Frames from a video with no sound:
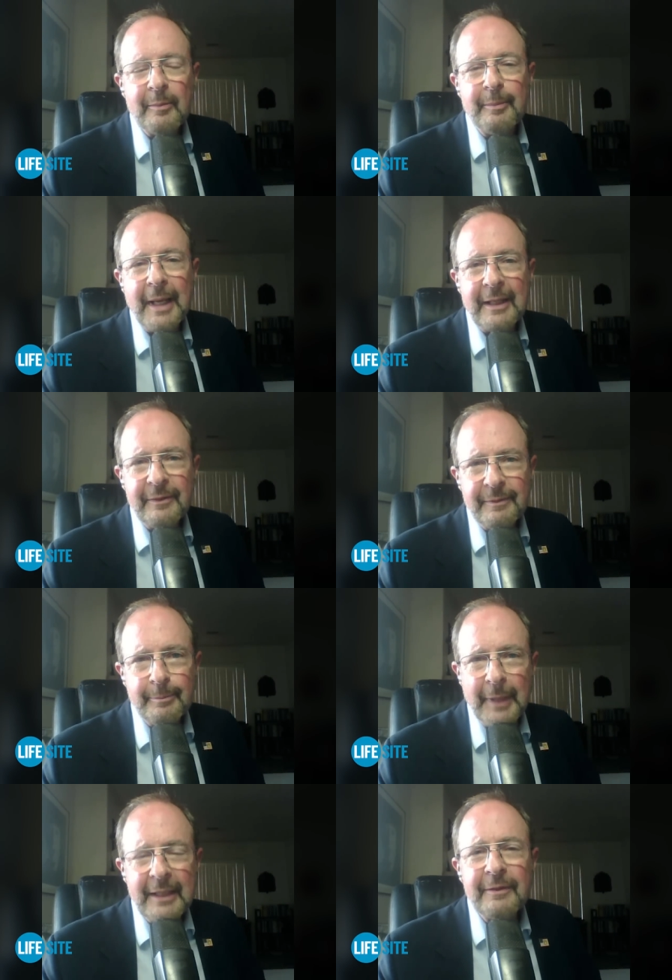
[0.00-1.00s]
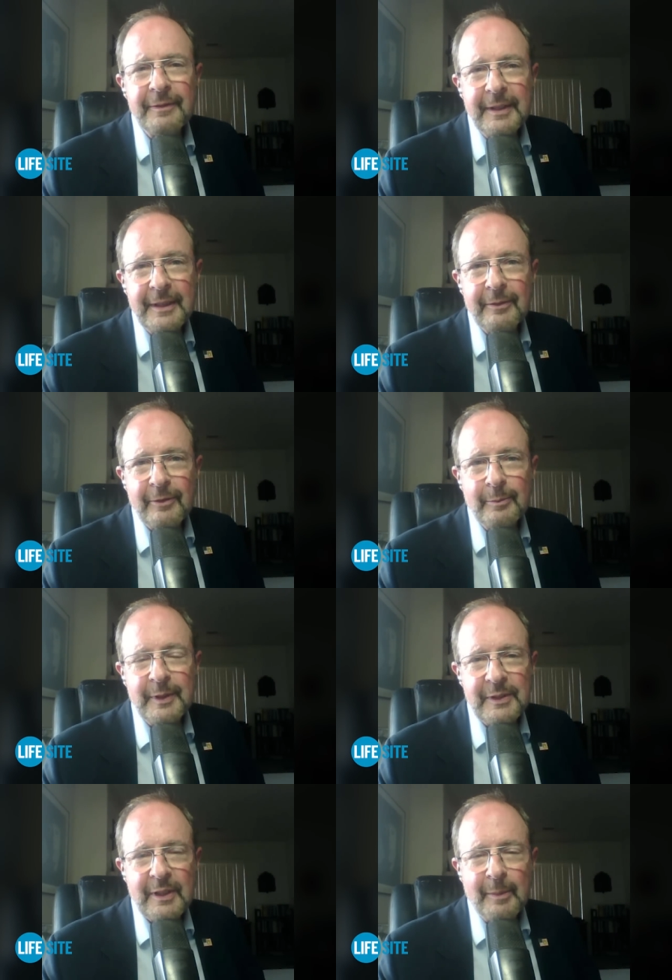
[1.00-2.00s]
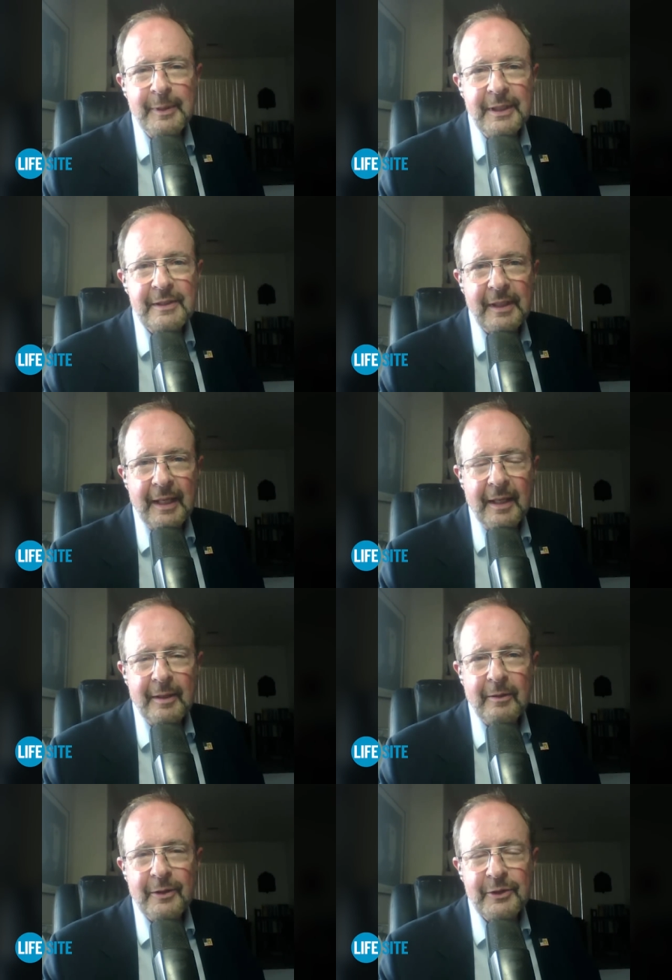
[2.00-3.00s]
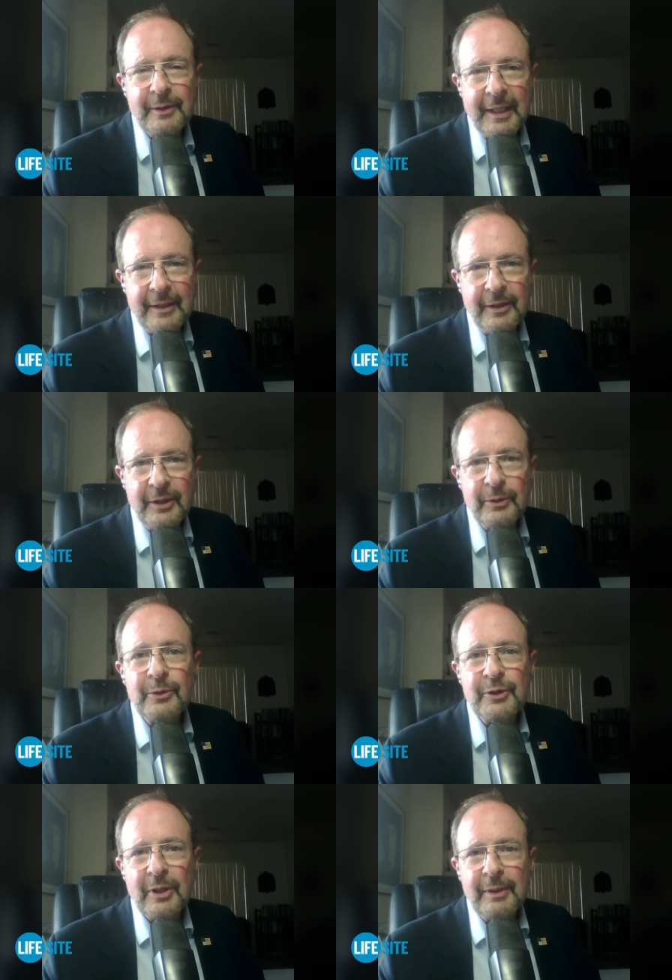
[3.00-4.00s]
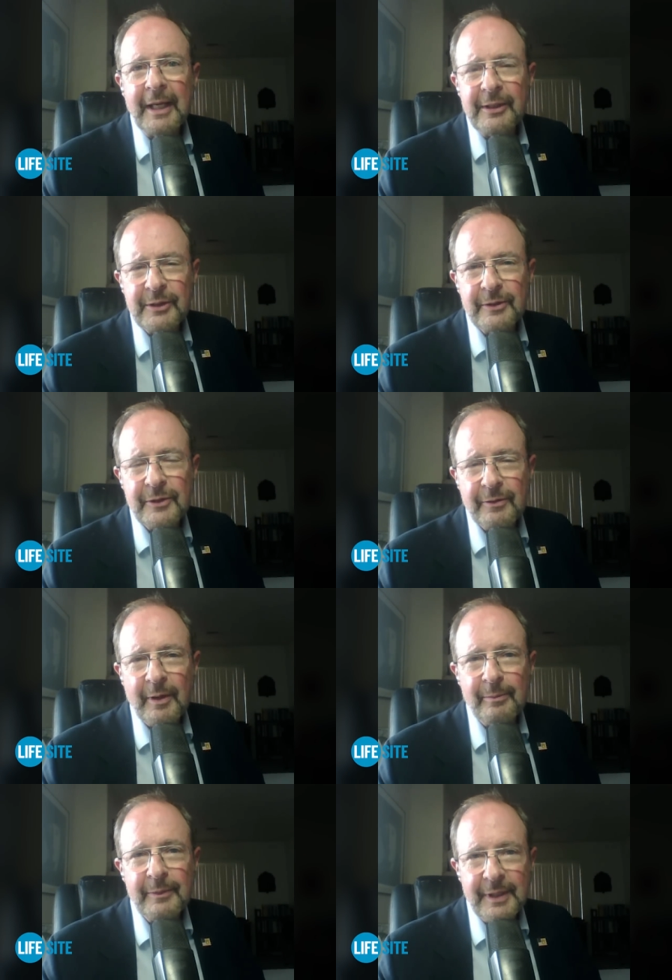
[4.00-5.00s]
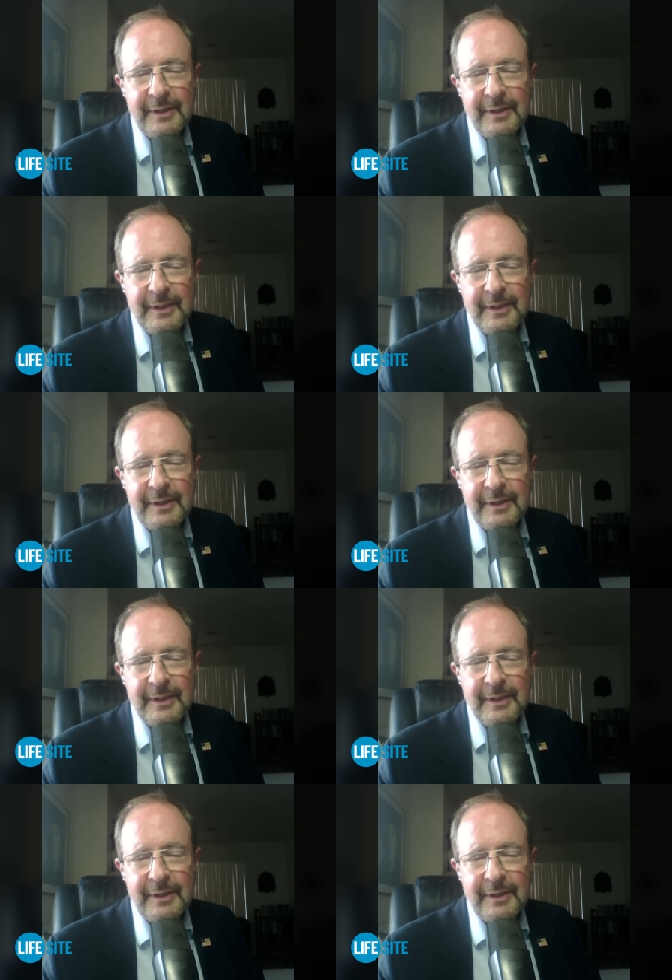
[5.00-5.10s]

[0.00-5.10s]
benefiting from these companies and also getting huge donations from